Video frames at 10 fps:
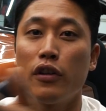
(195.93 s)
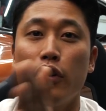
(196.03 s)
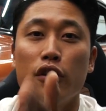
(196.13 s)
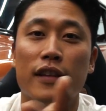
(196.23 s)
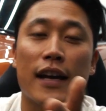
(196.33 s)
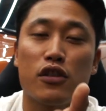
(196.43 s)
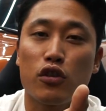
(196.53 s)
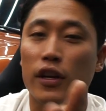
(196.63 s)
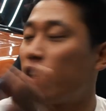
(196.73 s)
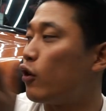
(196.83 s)
you're
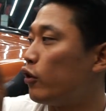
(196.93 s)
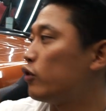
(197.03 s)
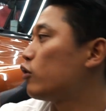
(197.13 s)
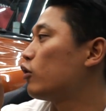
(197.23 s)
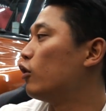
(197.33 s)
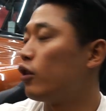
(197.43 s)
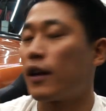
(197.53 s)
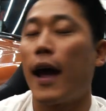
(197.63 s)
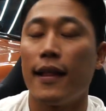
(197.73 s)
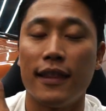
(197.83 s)
naturally going to
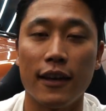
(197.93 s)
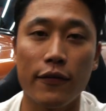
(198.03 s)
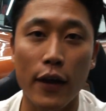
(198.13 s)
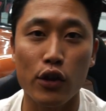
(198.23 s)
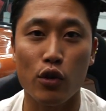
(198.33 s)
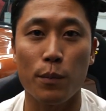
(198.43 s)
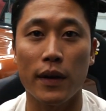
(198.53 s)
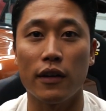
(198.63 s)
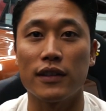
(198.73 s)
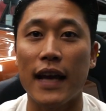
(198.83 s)
look at the fender
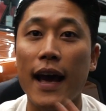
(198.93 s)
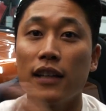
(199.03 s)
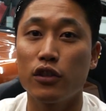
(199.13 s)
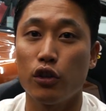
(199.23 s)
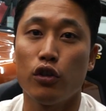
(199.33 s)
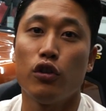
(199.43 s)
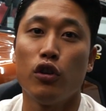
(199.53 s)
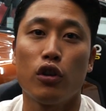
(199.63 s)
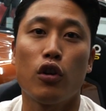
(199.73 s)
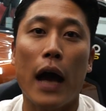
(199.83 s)
mirrors as you
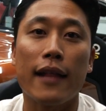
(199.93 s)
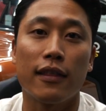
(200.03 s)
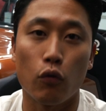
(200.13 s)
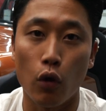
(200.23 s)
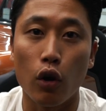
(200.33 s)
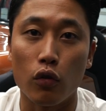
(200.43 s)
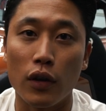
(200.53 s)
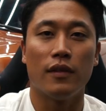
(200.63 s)
look at the road.